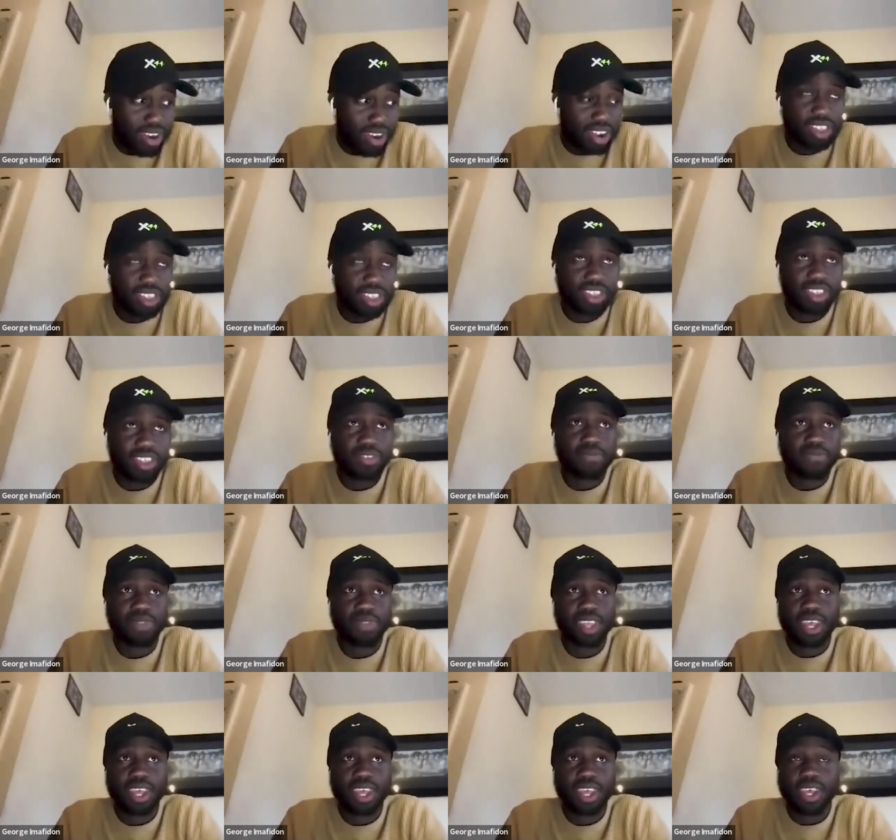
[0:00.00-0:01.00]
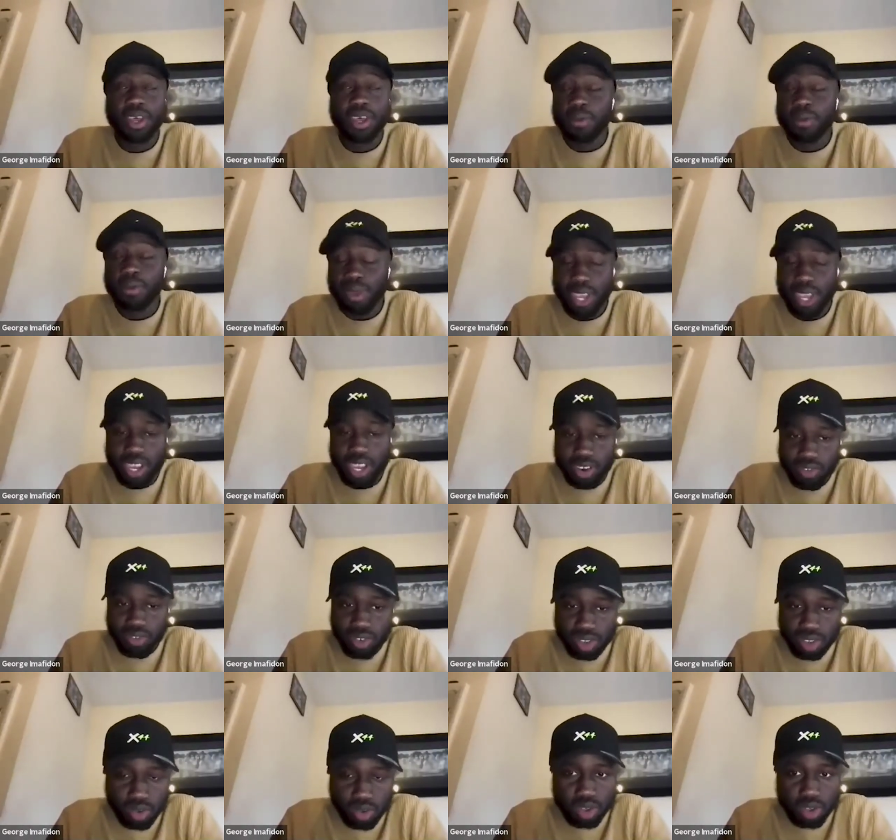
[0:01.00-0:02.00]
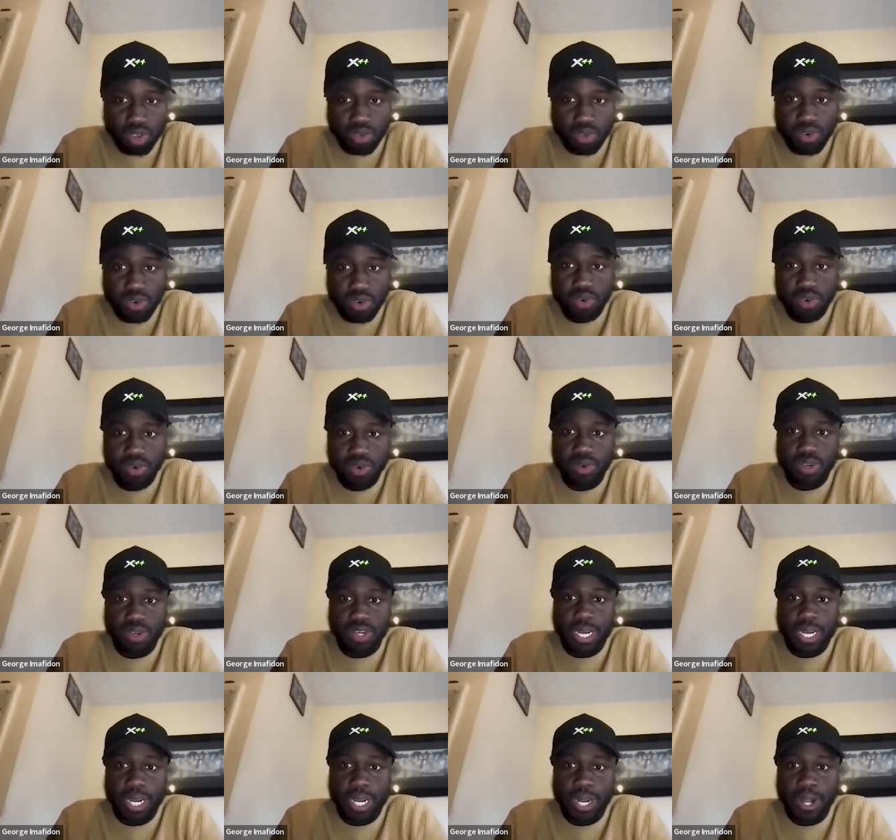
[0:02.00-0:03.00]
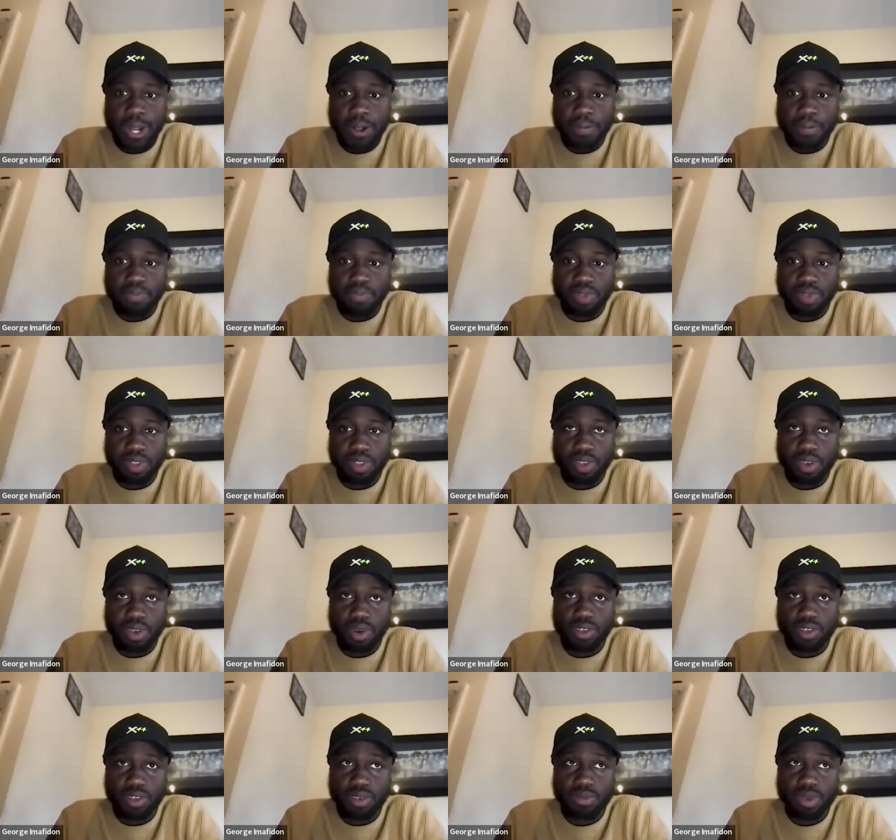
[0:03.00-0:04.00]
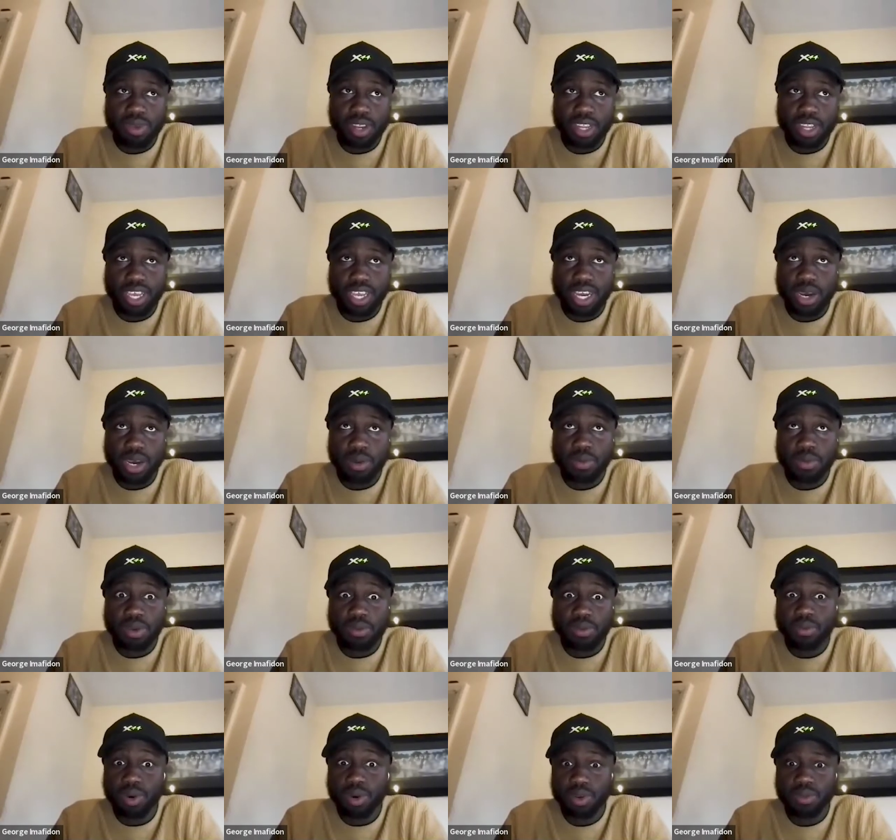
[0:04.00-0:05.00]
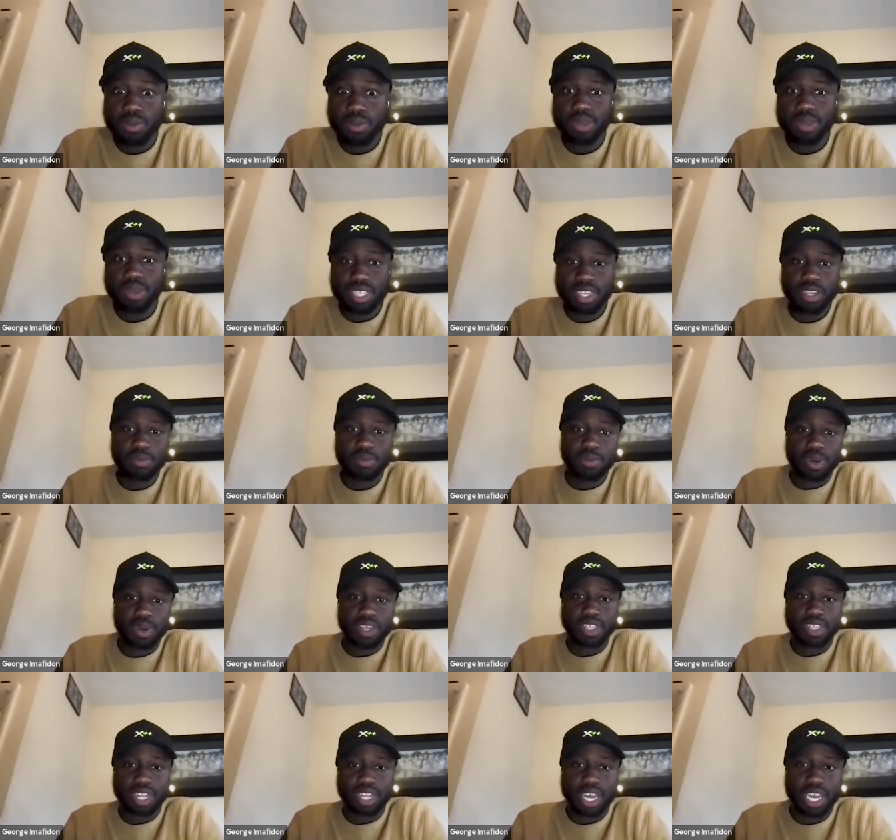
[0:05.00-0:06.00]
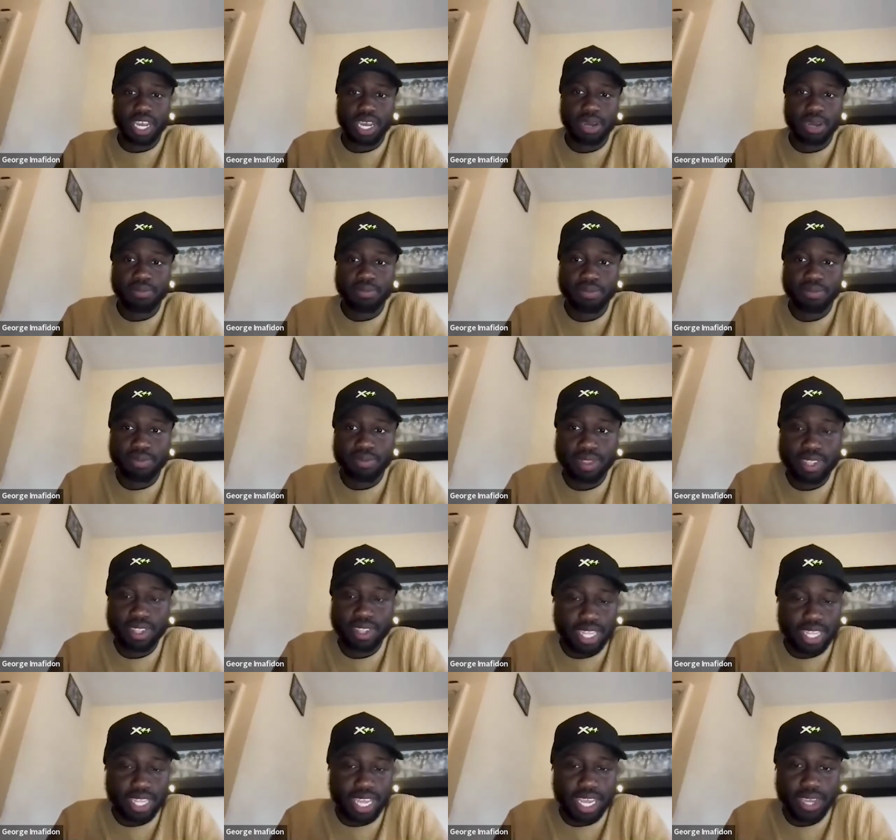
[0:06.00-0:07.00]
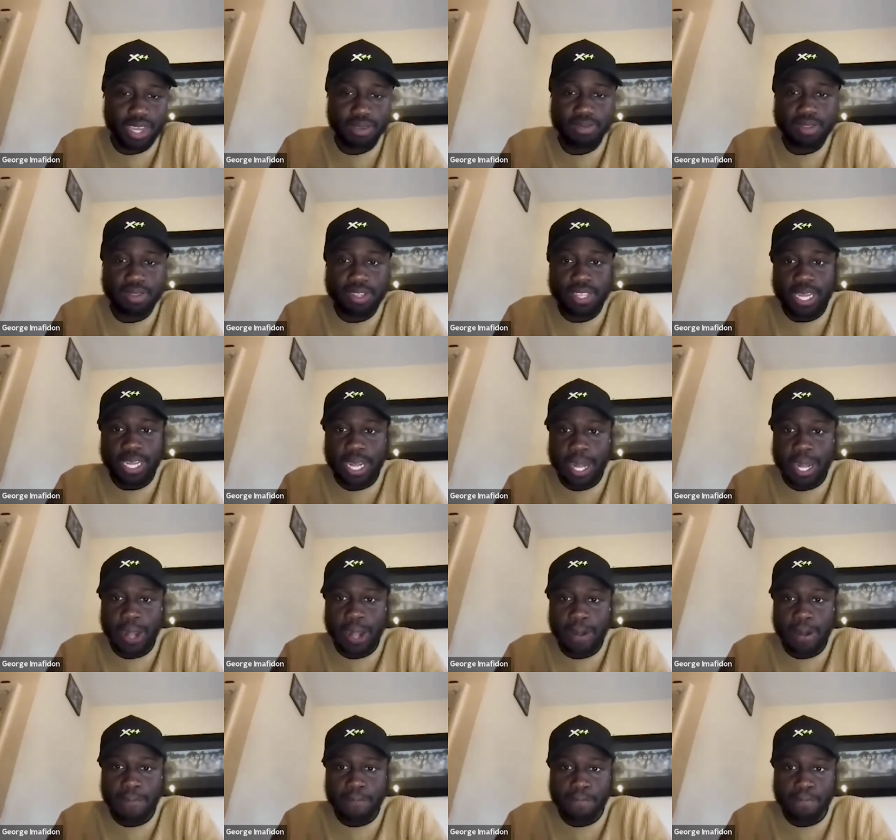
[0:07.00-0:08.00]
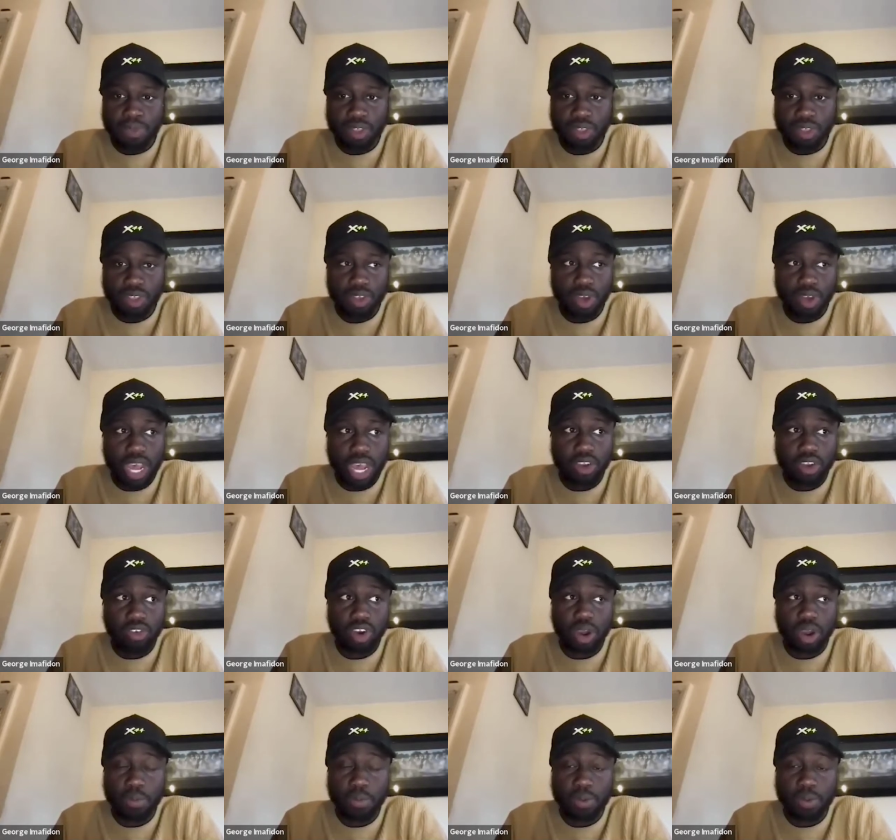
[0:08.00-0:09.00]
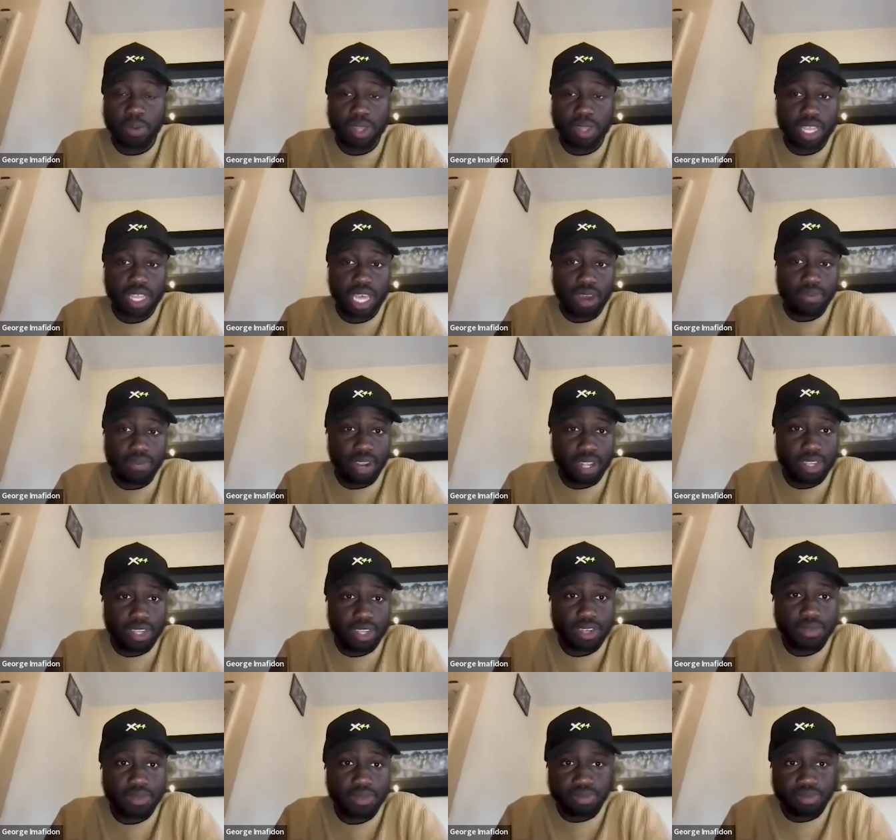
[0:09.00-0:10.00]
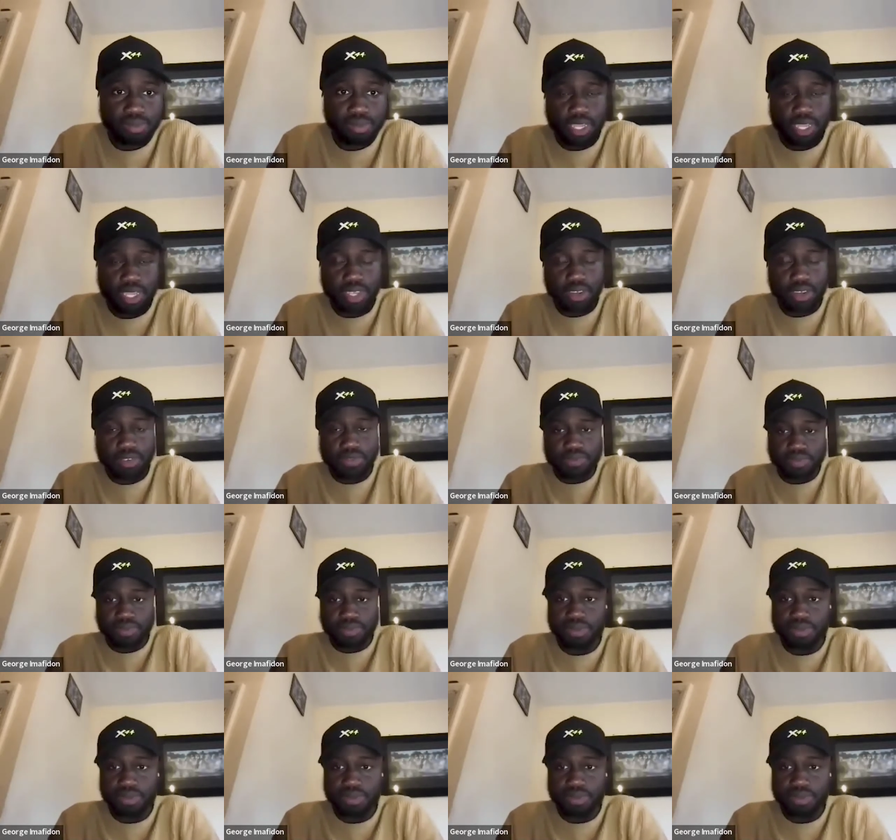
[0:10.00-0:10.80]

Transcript: perseverance and being resourceful um, ultimately helped to mold me into the person I am today. Um, so I grew up in South London myself,